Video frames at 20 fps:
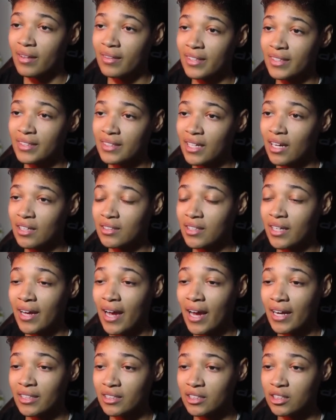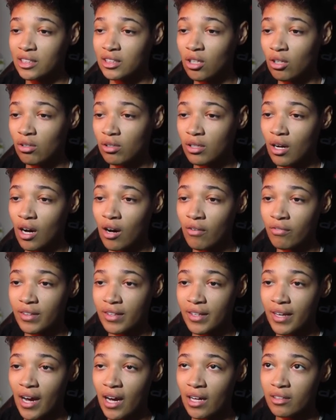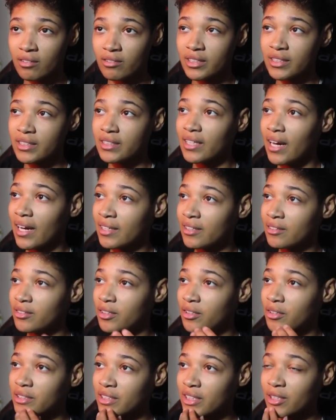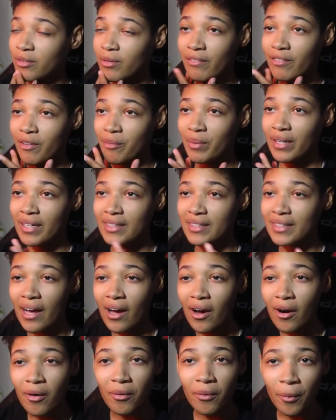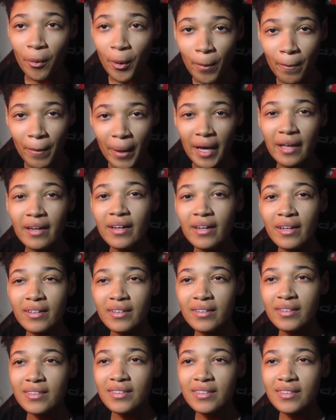This house I actually stole it off the gallery. I don't know, is there a way for me to tell who made it?